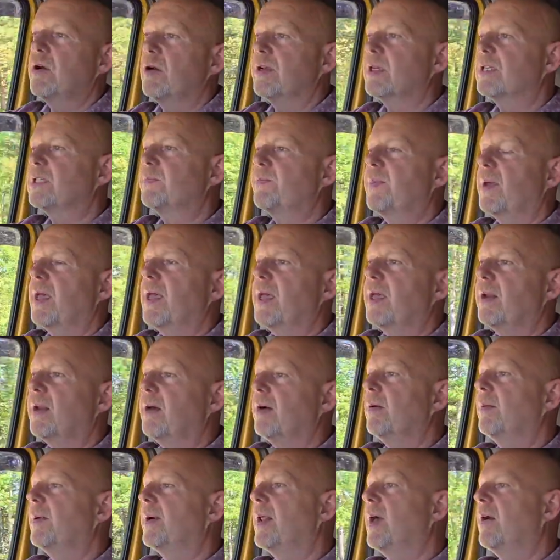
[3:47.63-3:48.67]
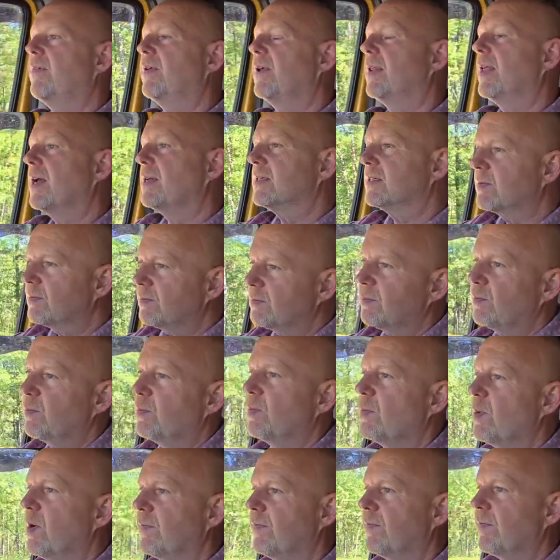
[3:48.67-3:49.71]
going to Spain or whatever, that's
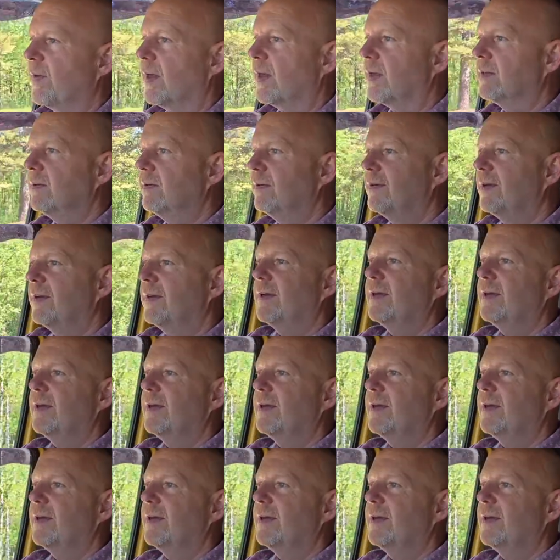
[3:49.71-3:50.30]
one thing,